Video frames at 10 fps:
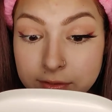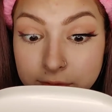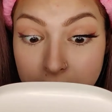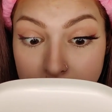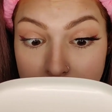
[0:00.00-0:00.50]
and
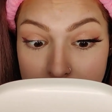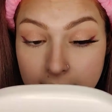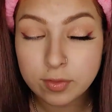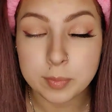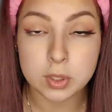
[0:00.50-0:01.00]
fluffy. They
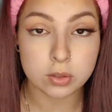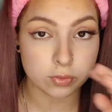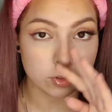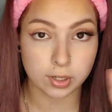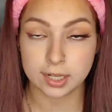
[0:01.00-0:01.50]
have a
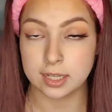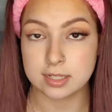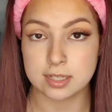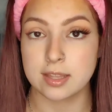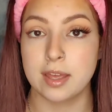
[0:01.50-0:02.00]
beautiful
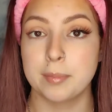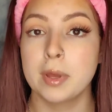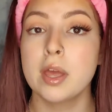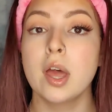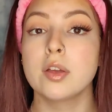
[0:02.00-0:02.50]
gradient to
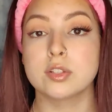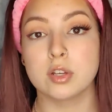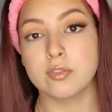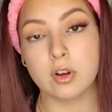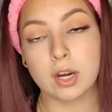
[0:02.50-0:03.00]
them.
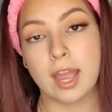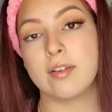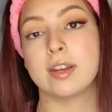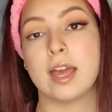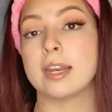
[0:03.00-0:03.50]
So far, I
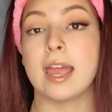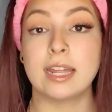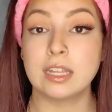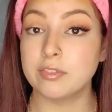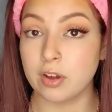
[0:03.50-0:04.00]
haven't had
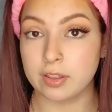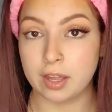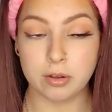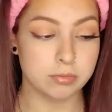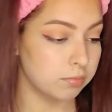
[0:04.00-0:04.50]
any
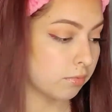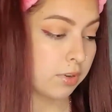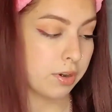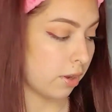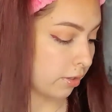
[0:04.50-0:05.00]
fallout,
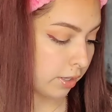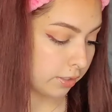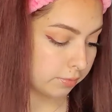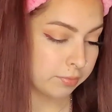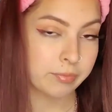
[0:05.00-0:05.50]
knock
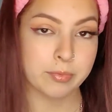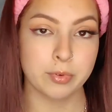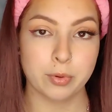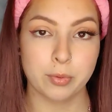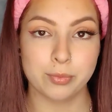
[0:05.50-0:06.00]
on
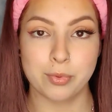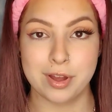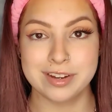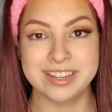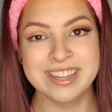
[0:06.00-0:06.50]

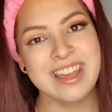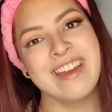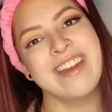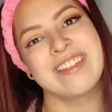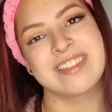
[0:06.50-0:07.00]
wood.
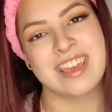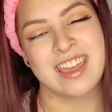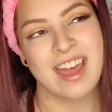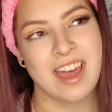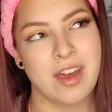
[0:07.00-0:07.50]
They
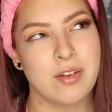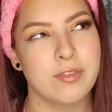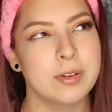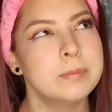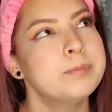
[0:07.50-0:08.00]

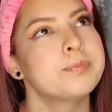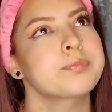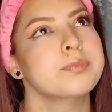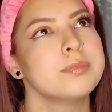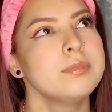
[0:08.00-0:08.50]
have
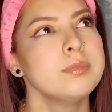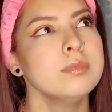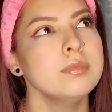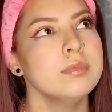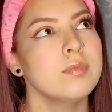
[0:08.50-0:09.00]

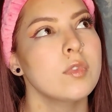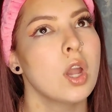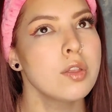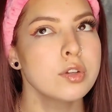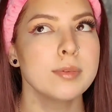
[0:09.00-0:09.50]

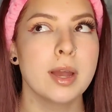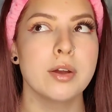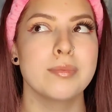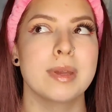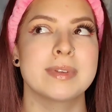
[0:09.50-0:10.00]
gone through
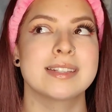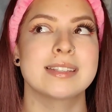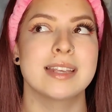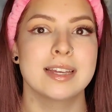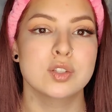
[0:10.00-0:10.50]
about maybe
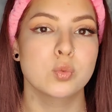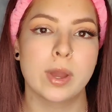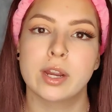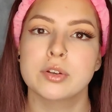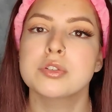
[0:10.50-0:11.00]
6
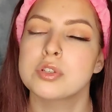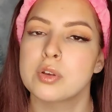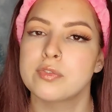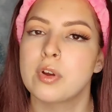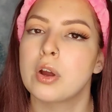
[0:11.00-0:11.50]
wears
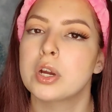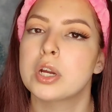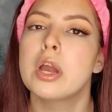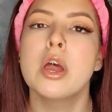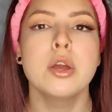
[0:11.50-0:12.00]
so
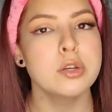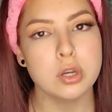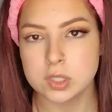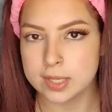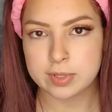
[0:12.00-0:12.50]
far.
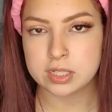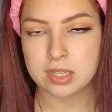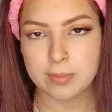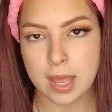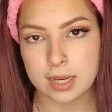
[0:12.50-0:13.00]
No damage to
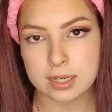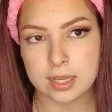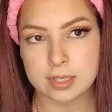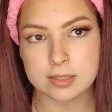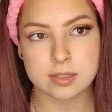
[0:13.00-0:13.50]
the
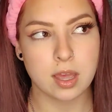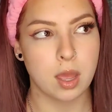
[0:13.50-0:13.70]
magnets.